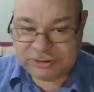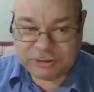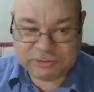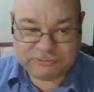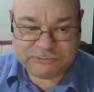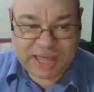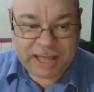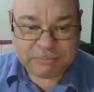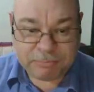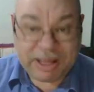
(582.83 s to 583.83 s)

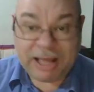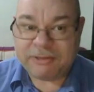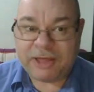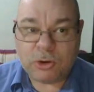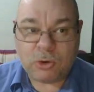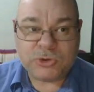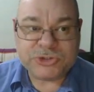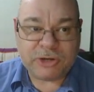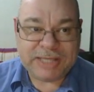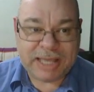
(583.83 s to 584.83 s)
that, but they
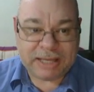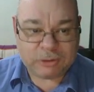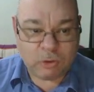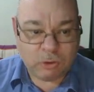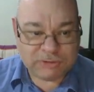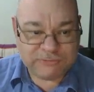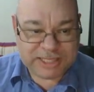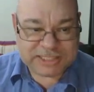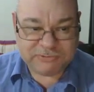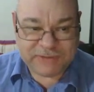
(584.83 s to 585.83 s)
also get all of
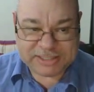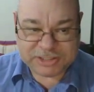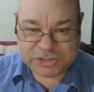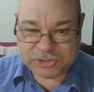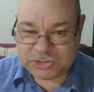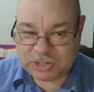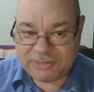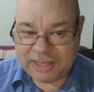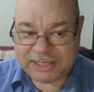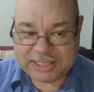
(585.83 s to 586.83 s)
these advantages. So
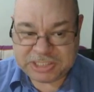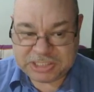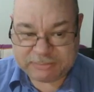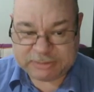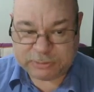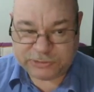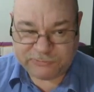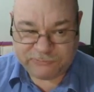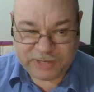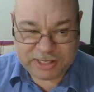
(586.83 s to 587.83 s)
they're less susceptible to
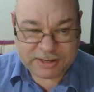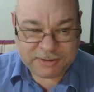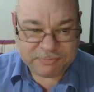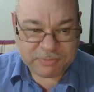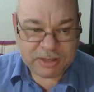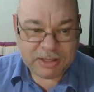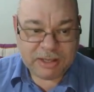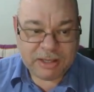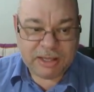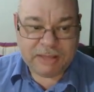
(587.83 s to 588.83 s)
fear.
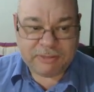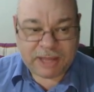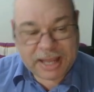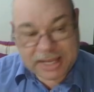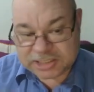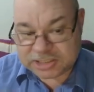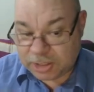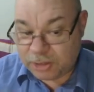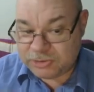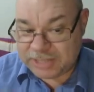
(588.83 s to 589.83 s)
They are
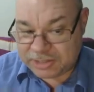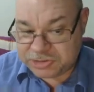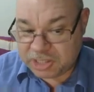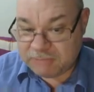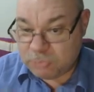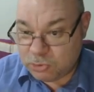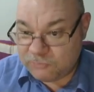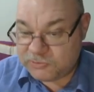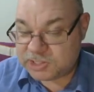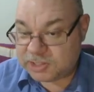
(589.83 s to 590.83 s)
slowed down, so they
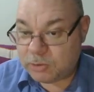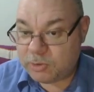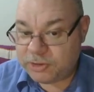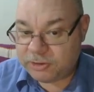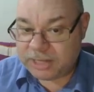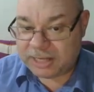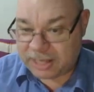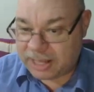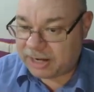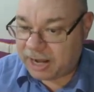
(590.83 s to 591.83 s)
move slower than
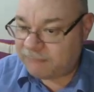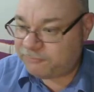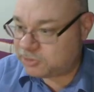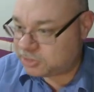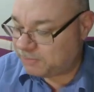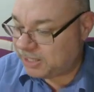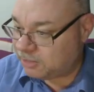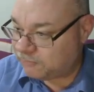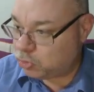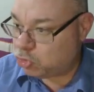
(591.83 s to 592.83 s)
at half the speed
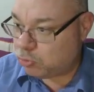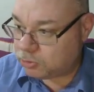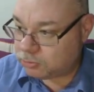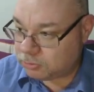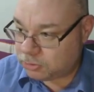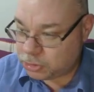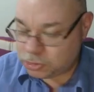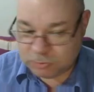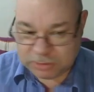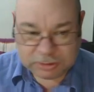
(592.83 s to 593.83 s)
of a normal
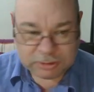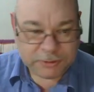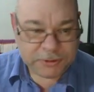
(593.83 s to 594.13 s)
human.